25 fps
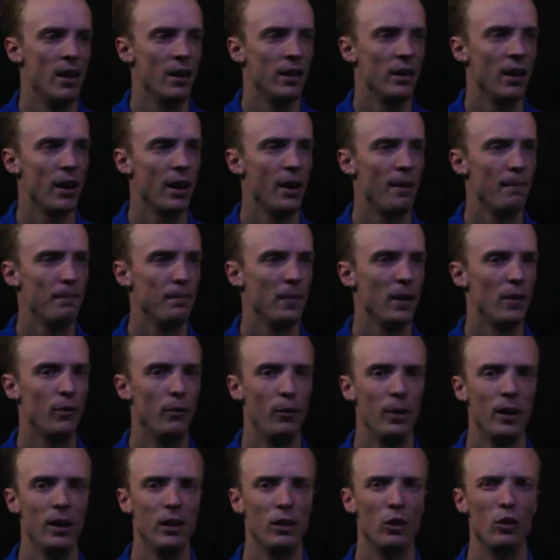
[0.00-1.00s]
Now,
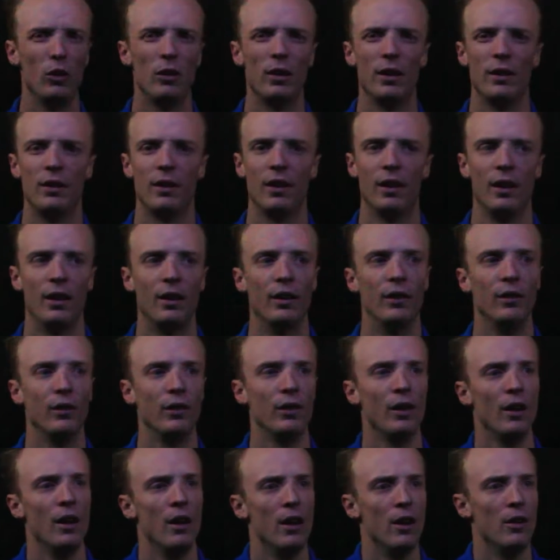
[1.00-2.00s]
if we look at
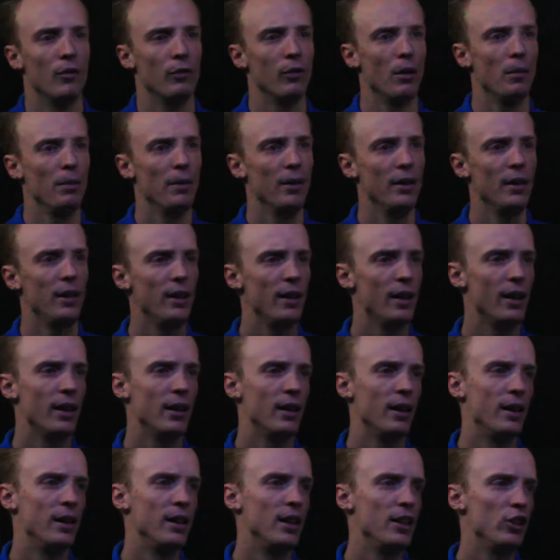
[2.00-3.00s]
this, from
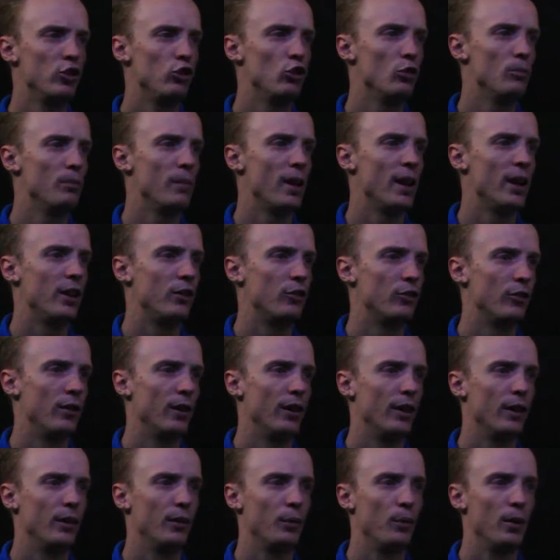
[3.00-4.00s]
the initial
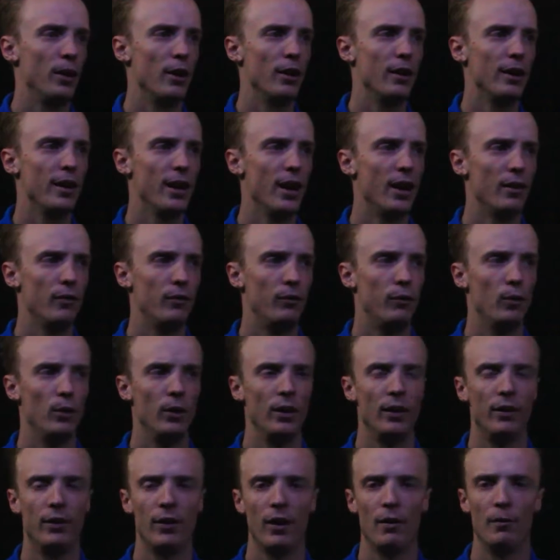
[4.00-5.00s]
matrix, we only had
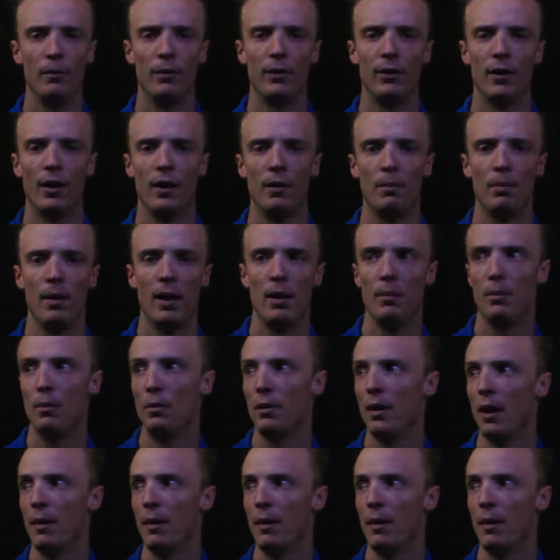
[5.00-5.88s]
47% of people